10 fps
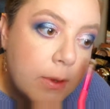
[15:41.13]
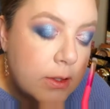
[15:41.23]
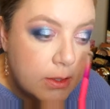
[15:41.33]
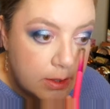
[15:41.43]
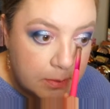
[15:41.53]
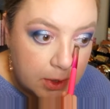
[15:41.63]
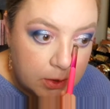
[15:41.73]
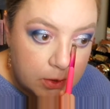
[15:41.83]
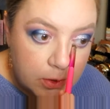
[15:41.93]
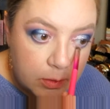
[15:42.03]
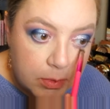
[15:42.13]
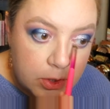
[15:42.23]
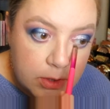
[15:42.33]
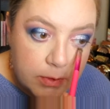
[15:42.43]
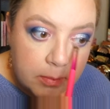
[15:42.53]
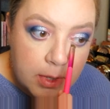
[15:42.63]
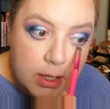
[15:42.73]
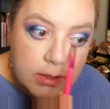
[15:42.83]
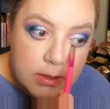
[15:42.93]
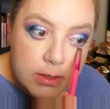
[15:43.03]
this doesn't make too much of a
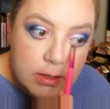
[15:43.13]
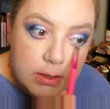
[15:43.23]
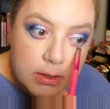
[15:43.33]
mess.